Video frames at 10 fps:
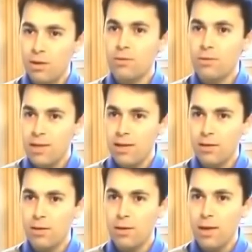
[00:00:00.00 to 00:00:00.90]

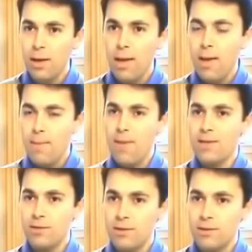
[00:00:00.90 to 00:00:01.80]
altogether
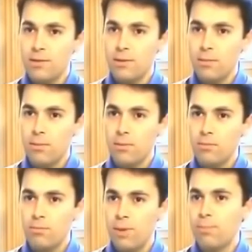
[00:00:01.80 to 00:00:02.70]
makes us
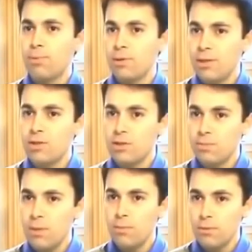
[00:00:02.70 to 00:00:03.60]
be pretentious
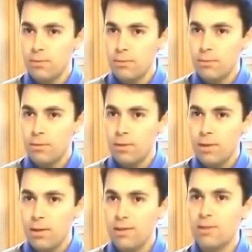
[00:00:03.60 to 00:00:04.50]
people.
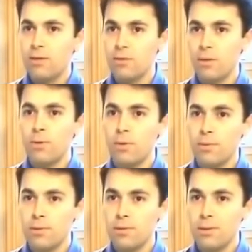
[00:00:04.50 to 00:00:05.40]
It serves our
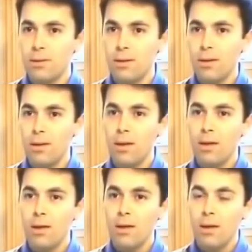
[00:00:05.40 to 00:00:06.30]
purpose.
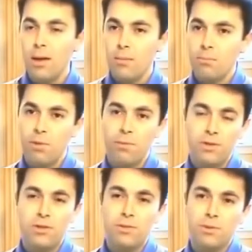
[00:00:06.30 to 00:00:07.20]
But
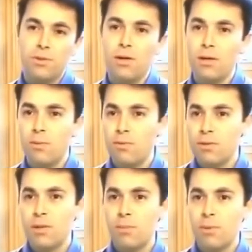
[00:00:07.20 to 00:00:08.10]
what Jesus was talking about
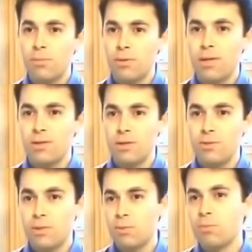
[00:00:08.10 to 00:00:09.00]
was not being
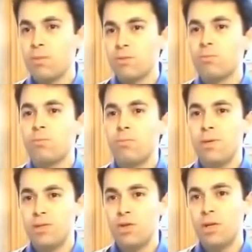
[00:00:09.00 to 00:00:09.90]
pretentious, was
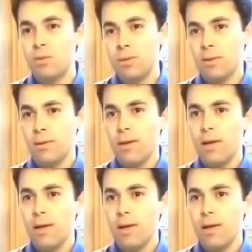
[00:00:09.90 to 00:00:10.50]
being genuine.